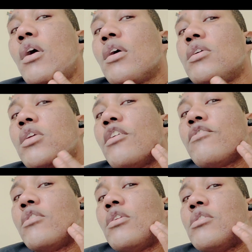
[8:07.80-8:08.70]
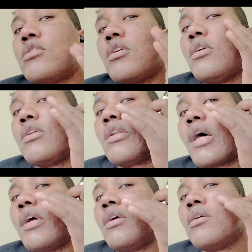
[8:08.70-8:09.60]
could definitely see the
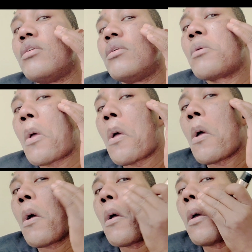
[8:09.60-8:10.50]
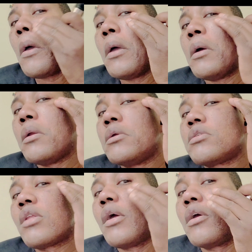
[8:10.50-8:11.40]
light in this
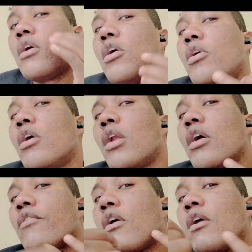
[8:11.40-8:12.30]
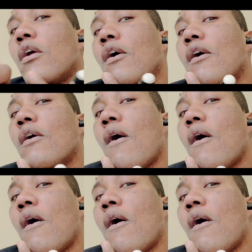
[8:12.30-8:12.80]
big area like right here.